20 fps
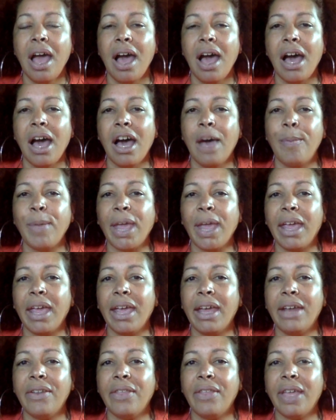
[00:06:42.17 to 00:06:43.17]

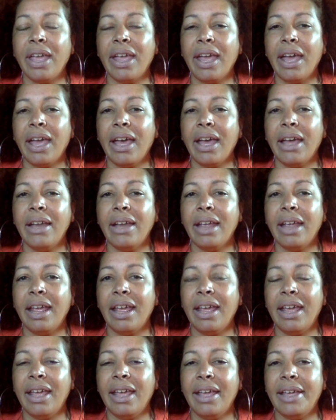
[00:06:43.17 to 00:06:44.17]
And they had
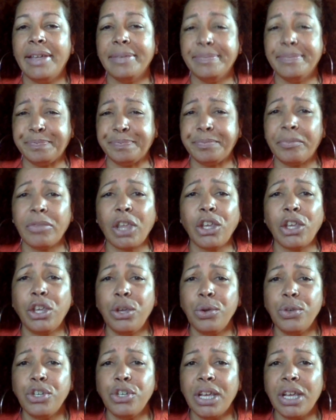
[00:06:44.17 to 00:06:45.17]
a
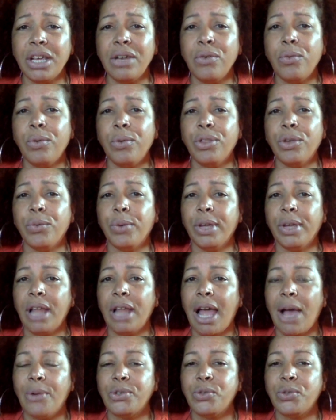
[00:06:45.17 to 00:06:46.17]
huge hit with a Real
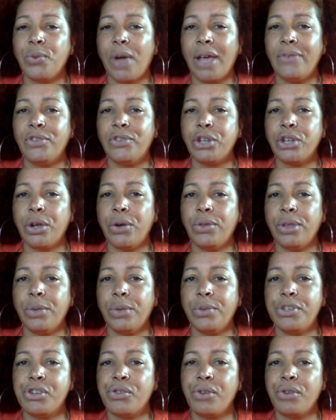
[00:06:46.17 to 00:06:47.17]
Housewives show that
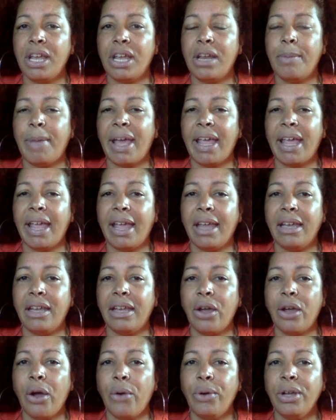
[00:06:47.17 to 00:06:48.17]
was created by Andy
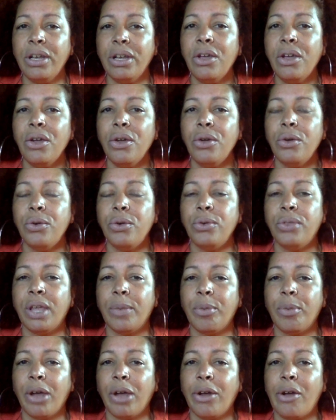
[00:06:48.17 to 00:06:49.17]
Cohen, who they
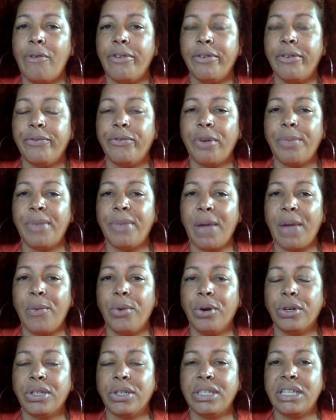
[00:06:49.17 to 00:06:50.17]
brought over from
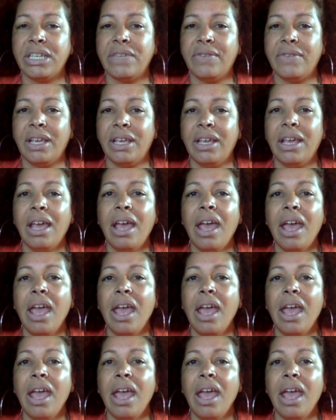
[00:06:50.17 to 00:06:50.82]
network TV.